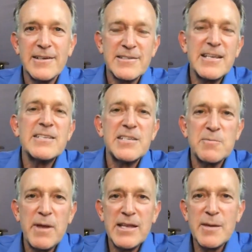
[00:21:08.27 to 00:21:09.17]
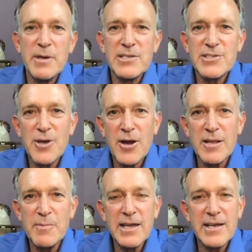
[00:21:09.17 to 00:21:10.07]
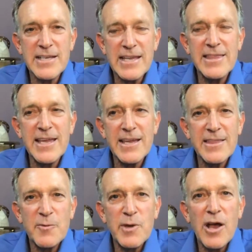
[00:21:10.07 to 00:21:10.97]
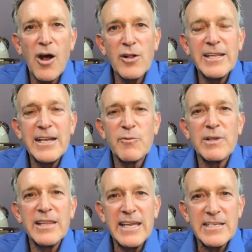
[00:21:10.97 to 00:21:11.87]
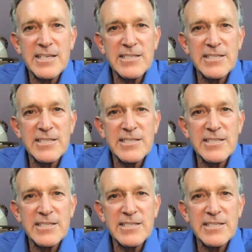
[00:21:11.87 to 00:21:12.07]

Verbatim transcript: since this pandemic started because I think that we all need a release.